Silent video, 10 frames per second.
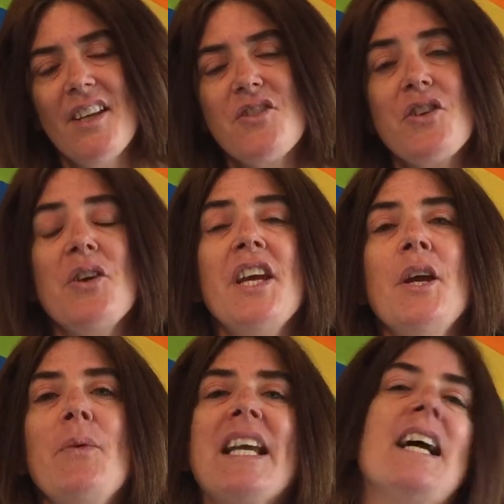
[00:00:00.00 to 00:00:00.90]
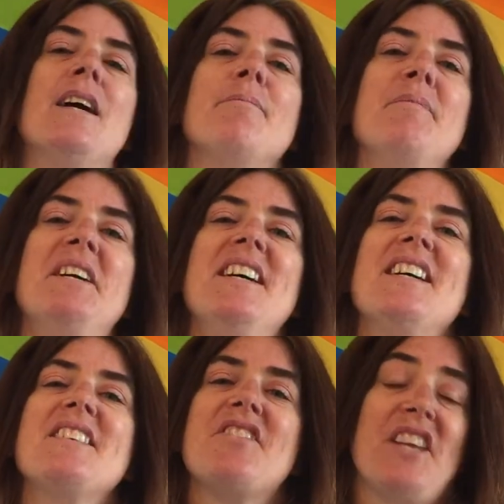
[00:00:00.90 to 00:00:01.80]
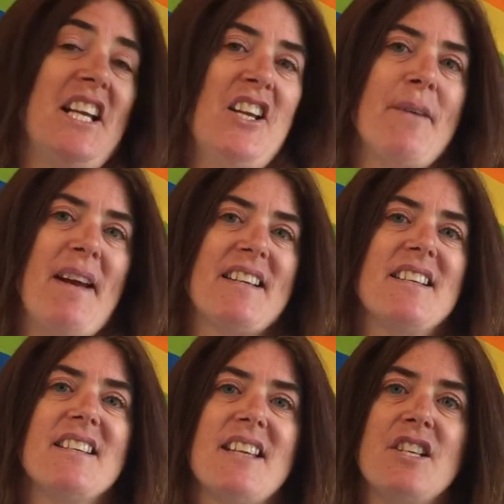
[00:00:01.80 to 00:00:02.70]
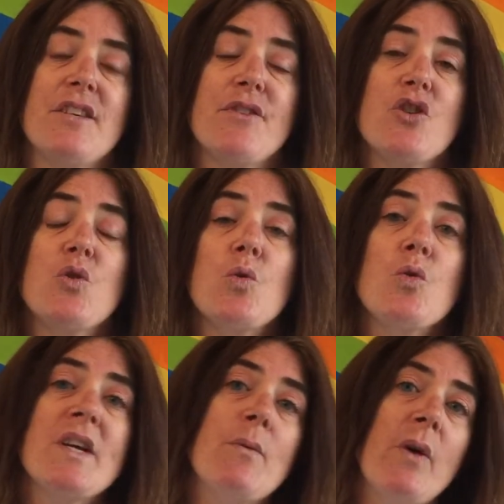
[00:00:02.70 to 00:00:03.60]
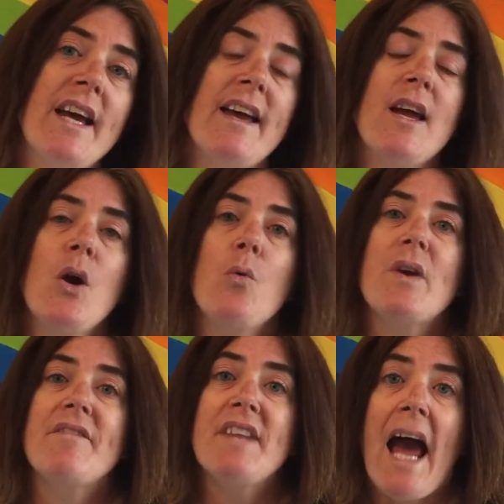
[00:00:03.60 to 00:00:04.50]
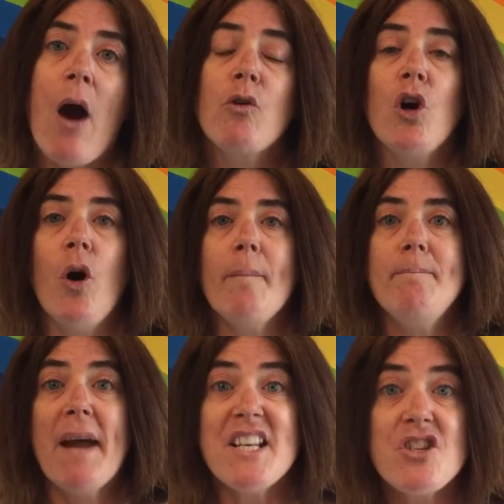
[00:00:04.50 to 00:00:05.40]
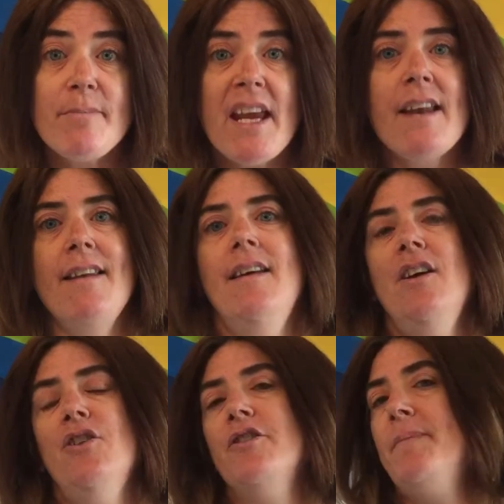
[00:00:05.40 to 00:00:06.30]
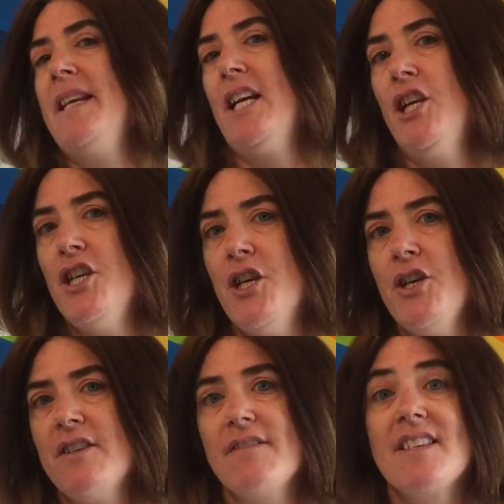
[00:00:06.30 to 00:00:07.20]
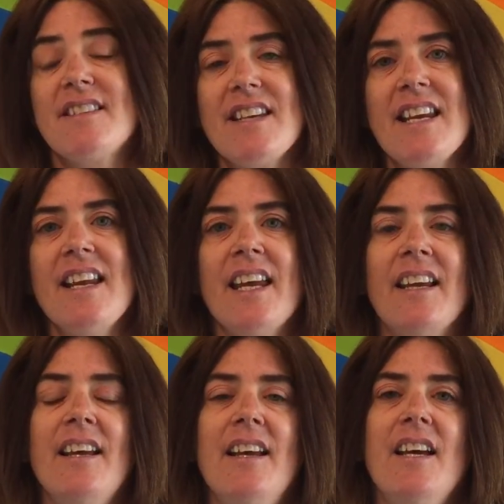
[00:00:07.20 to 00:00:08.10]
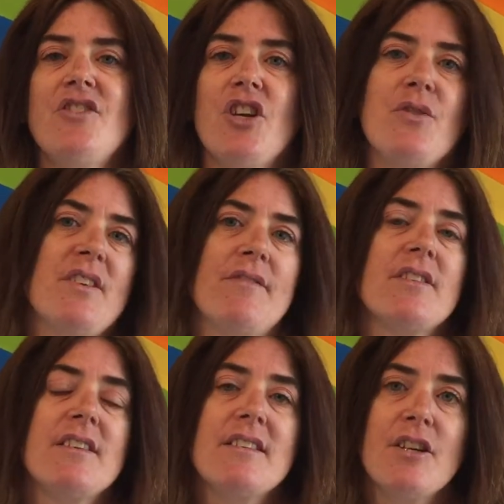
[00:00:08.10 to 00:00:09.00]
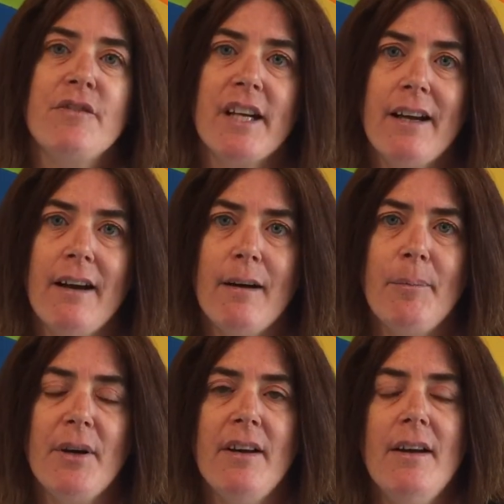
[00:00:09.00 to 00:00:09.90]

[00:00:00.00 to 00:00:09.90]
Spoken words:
So here we come to the climax, in a sense, of the story, where we've now got Benjamin, who's been accused of stealing Joseph's silver cup.